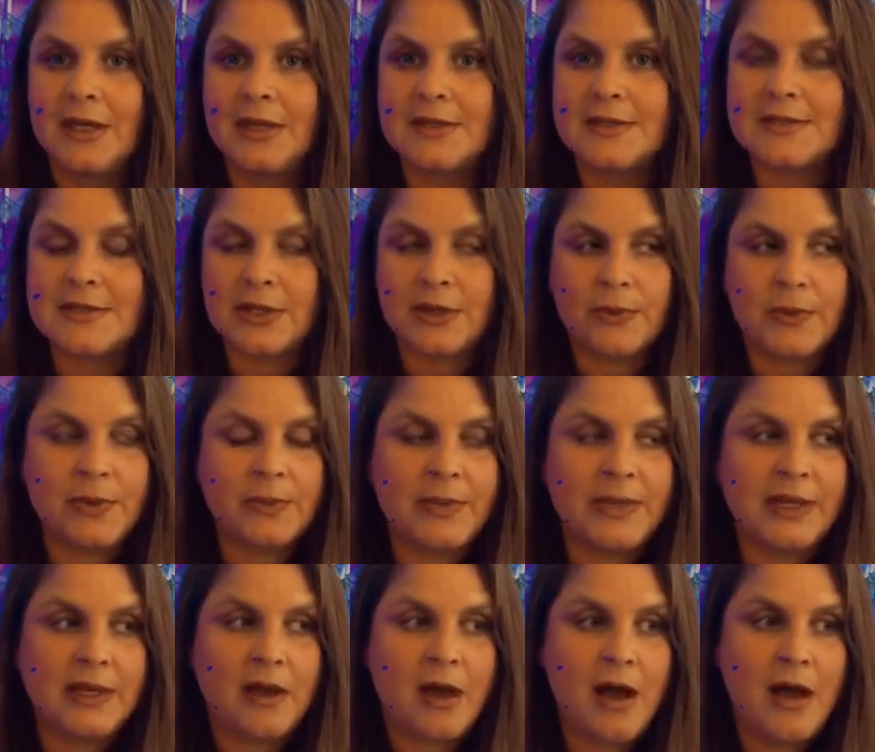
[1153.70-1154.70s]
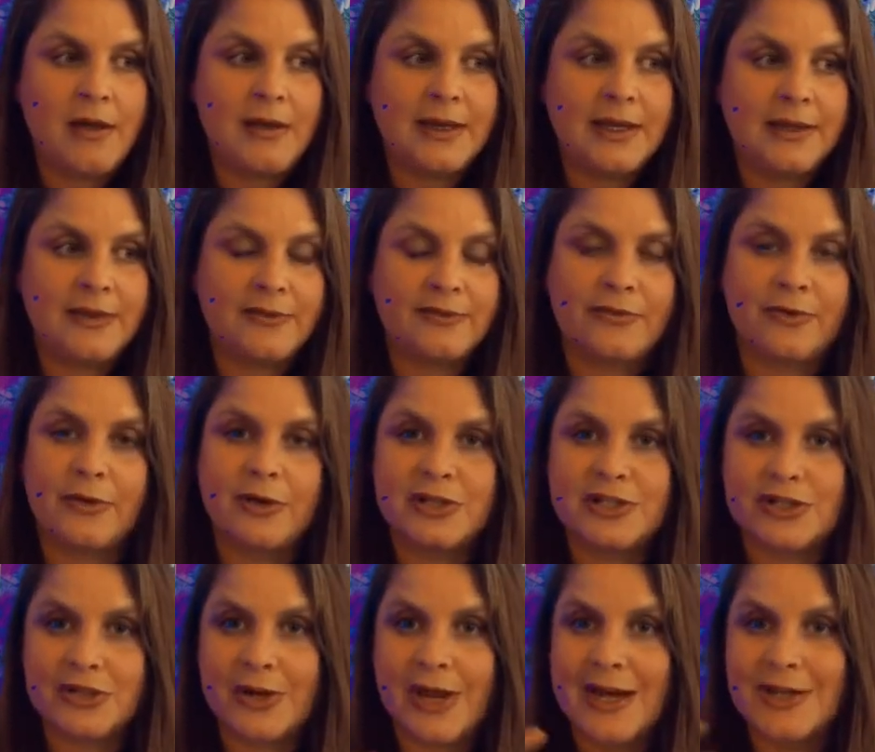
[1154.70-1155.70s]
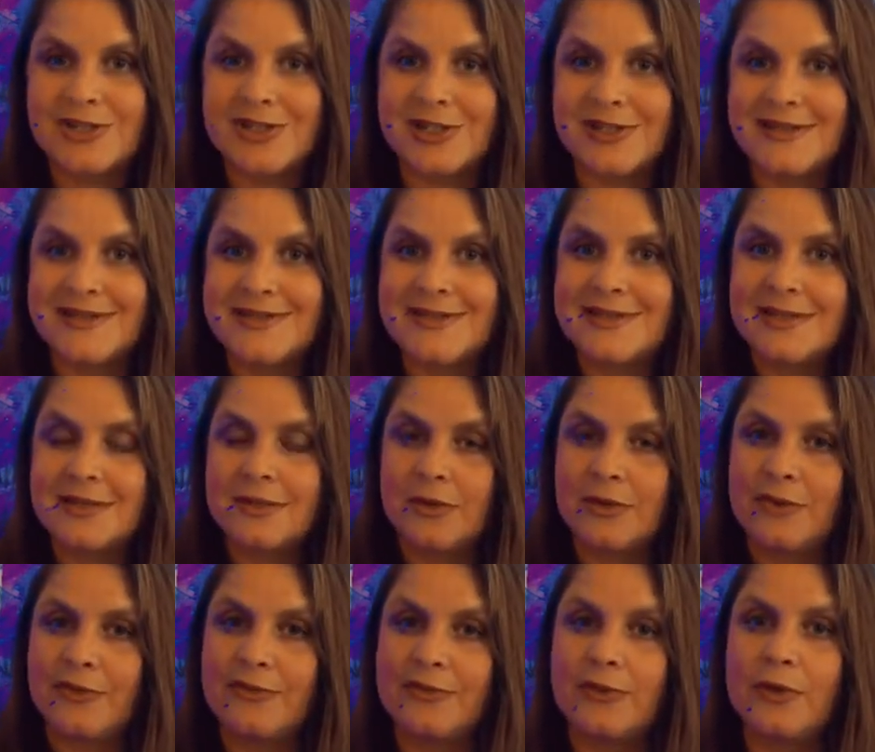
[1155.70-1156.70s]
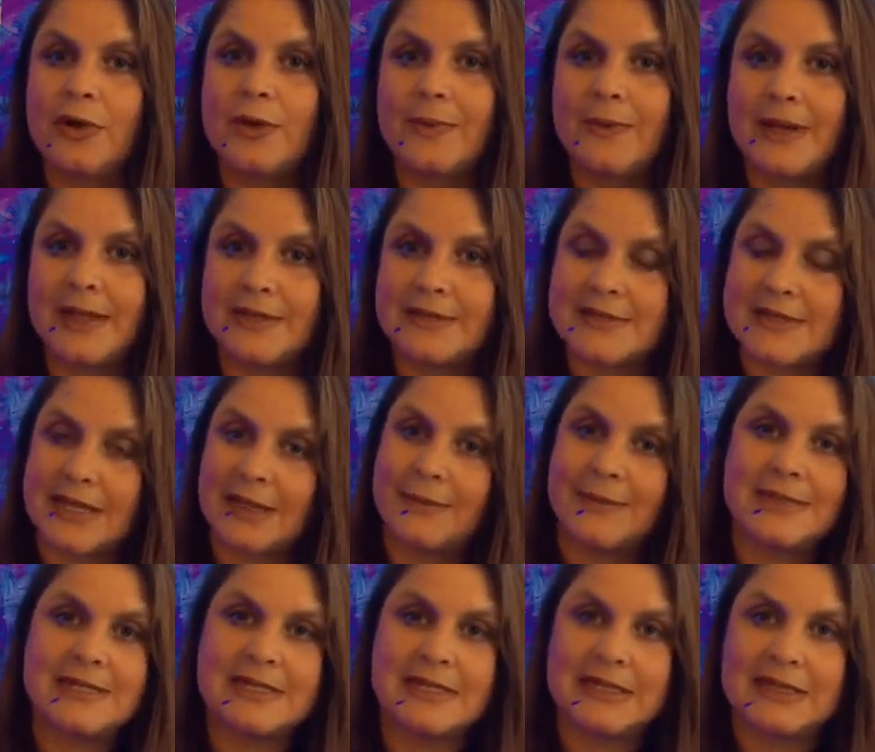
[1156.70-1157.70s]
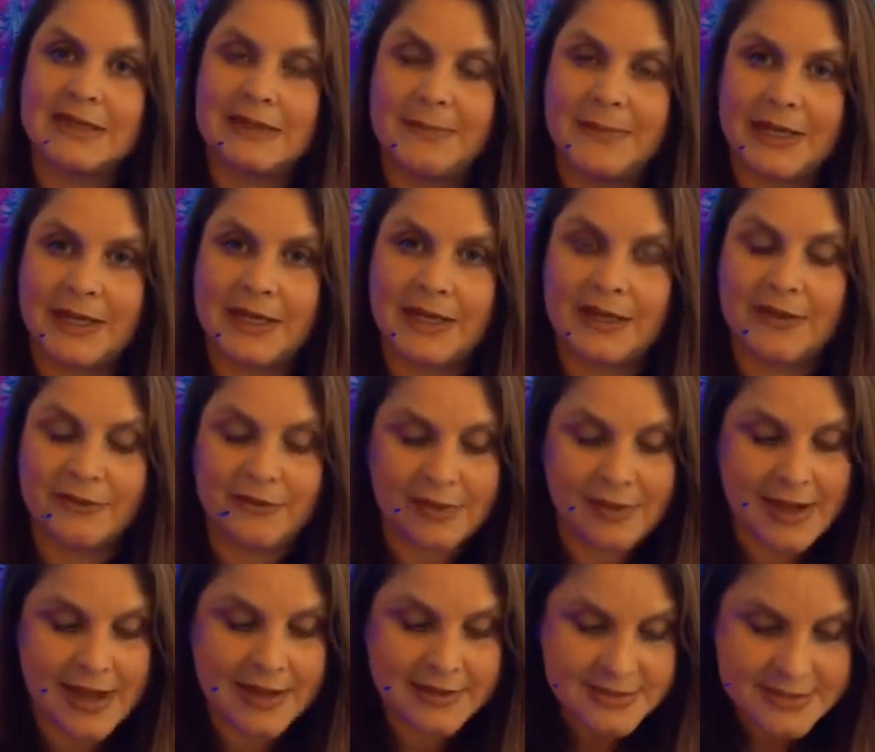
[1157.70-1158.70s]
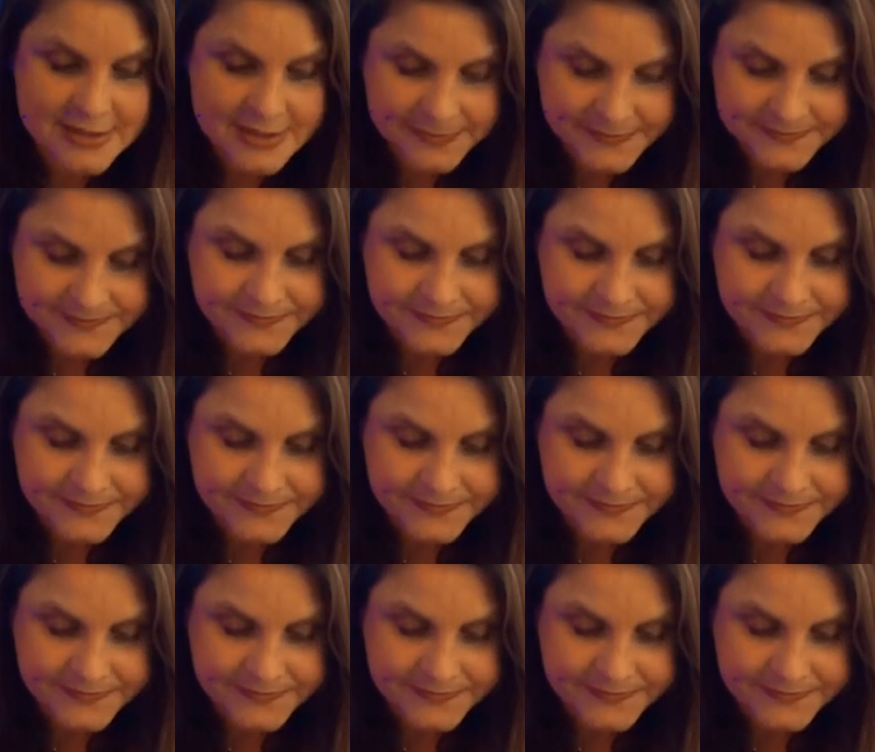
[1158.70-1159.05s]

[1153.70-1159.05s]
So when we call in the 4 directions or the 4 winds, like we did at the beginning of class,